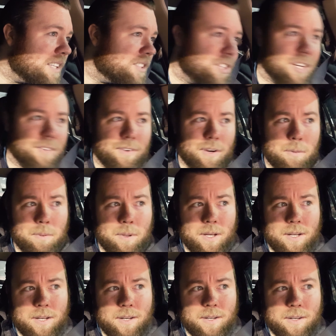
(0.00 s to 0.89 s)
Chicken finger
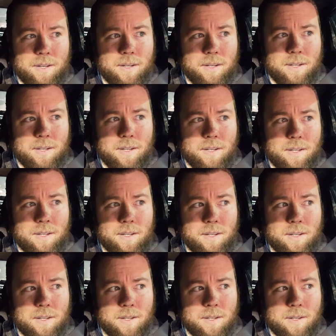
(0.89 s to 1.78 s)
plate. That's what you
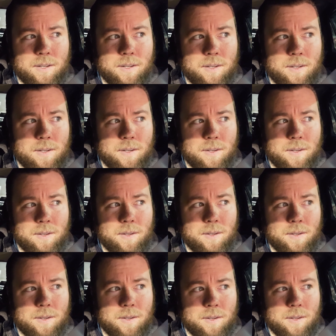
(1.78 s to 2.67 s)
get, and that's what I
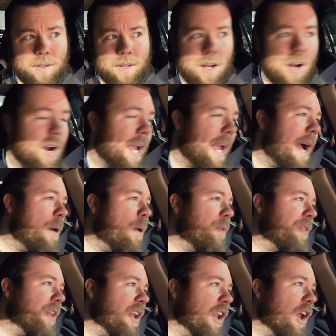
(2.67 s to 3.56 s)
get. Okay, I
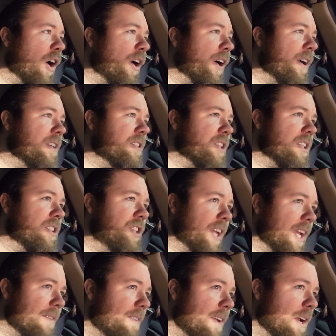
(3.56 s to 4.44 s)
want the large
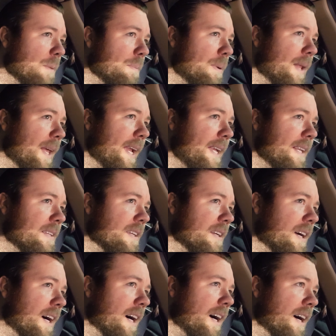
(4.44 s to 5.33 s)
chicken finger plate
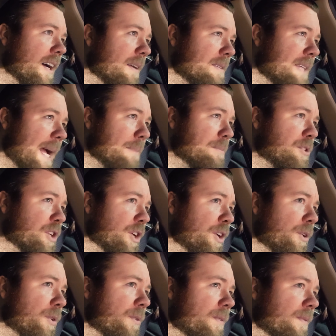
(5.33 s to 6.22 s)
uh, times
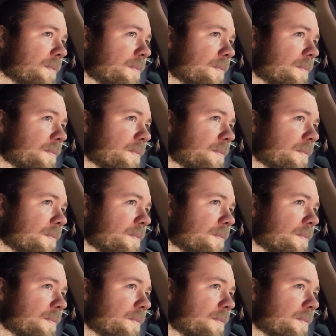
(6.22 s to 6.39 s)
two.